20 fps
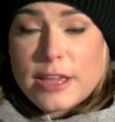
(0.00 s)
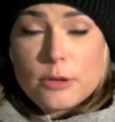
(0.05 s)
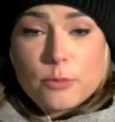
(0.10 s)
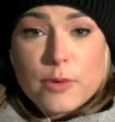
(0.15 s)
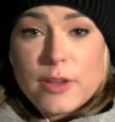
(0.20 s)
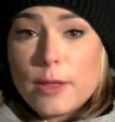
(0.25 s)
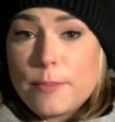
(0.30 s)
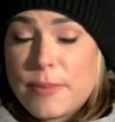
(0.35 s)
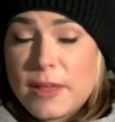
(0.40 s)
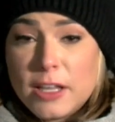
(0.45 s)
and
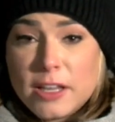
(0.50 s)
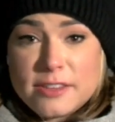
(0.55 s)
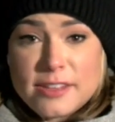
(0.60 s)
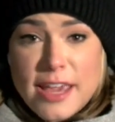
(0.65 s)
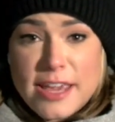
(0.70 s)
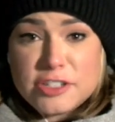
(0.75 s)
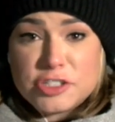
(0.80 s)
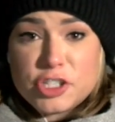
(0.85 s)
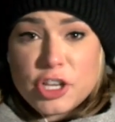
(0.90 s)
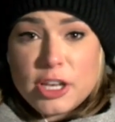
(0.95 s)

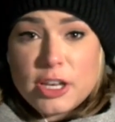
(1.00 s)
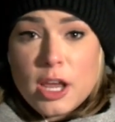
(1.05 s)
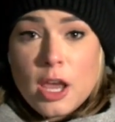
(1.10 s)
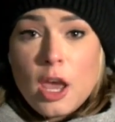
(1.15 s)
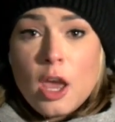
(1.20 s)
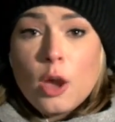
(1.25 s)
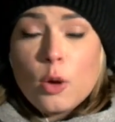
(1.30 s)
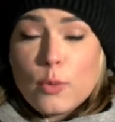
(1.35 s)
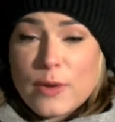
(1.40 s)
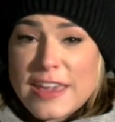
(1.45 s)
rehabilitation.
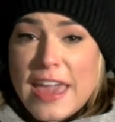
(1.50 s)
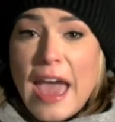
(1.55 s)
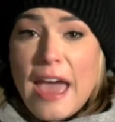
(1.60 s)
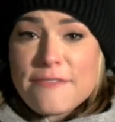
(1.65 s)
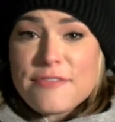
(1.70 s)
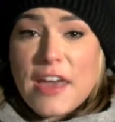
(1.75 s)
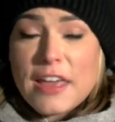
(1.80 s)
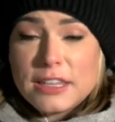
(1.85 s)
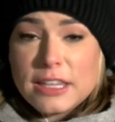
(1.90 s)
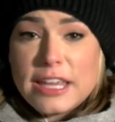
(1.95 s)
We
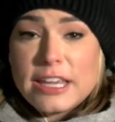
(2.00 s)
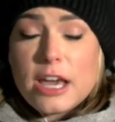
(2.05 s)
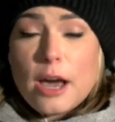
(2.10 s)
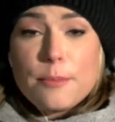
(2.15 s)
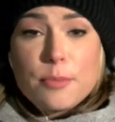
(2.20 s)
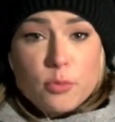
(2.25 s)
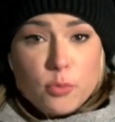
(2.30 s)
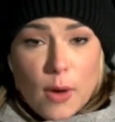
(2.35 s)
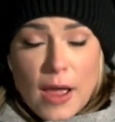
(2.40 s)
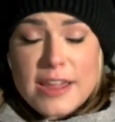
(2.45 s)
have that link
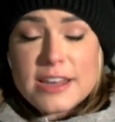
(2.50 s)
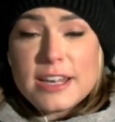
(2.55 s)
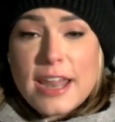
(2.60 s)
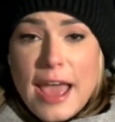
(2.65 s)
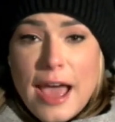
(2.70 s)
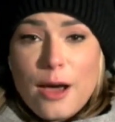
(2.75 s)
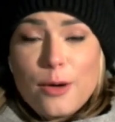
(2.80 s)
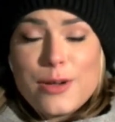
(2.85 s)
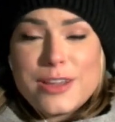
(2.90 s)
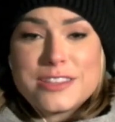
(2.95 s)
up right
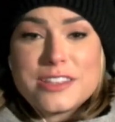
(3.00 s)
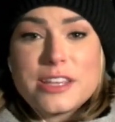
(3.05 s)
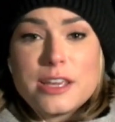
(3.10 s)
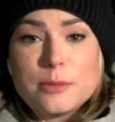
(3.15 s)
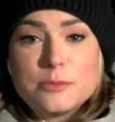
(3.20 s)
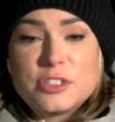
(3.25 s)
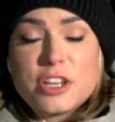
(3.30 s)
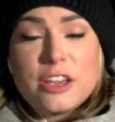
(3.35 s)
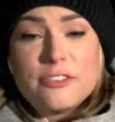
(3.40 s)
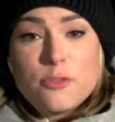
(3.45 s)
now at
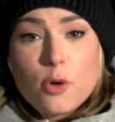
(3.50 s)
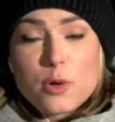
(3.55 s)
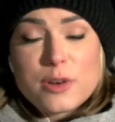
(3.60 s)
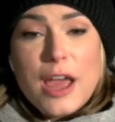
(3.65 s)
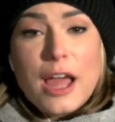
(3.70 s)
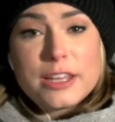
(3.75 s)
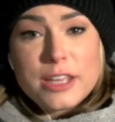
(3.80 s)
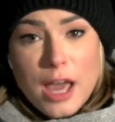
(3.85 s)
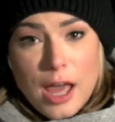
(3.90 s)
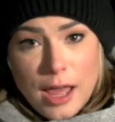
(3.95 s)

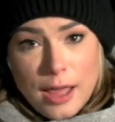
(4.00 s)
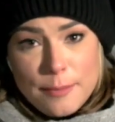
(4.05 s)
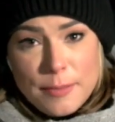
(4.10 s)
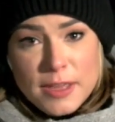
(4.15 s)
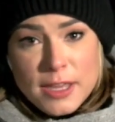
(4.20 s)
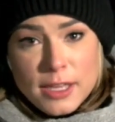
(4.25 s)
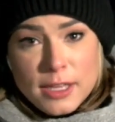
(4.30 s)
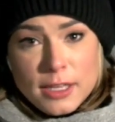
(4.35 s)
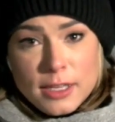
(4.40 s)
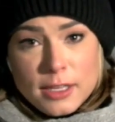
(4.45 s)
TMJ4.com.
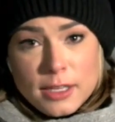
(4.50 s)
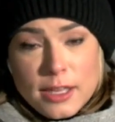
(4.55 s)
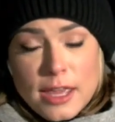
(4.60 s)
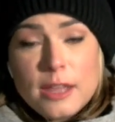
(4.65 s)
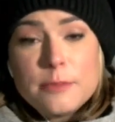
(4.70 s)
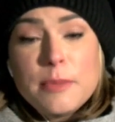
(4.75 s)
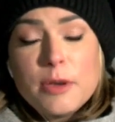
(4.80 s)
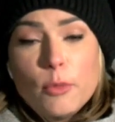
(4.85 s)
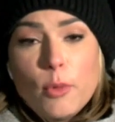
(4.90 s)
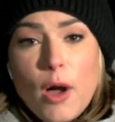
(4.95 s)

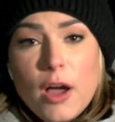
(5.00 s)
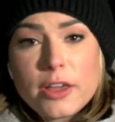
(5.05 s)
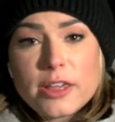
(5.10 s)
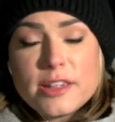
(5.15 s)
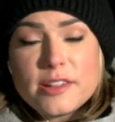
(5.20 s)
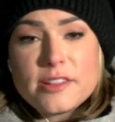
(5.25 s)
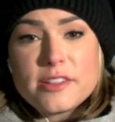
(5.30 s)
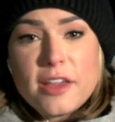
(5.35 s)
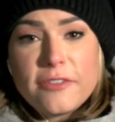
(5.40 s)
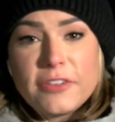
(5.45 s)
In
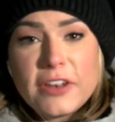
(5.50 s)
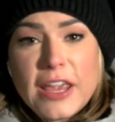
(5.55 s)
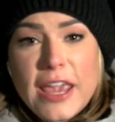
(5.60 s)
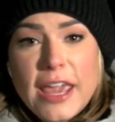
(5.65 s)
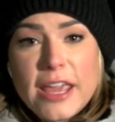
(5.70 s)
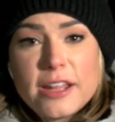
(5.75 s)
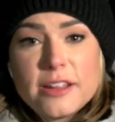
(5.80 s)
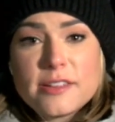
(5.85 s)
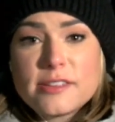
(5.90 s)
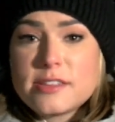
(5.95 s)
Milwaukee, Stephanie
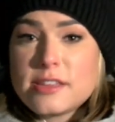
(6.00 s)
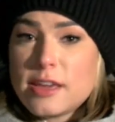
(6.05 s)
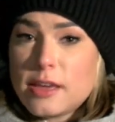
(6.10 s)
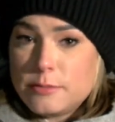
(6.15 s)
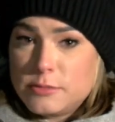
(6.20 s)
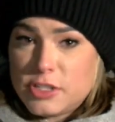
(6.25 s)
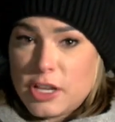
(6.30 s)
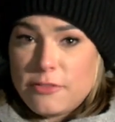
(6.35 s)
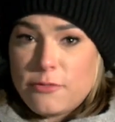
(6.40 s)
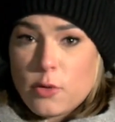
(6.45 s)
Haynes,
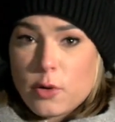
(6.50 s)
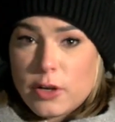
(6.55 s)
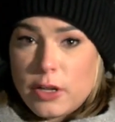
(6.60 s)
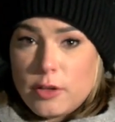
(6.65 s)
TMJ4